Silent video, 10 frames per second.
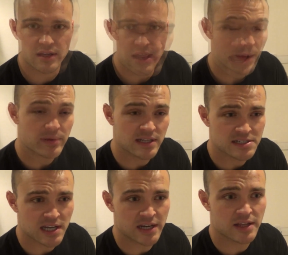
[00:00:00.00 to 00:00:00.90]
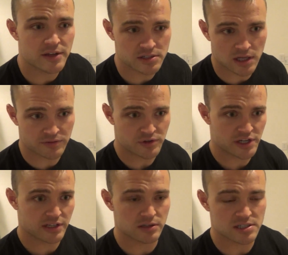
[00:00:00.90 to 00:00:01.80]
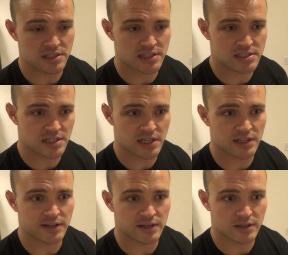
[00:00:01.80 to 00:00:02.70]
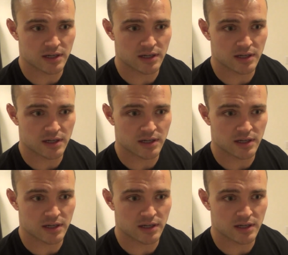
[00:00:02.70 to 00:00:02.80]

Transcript: That being said, there's a lot of ridiculousness in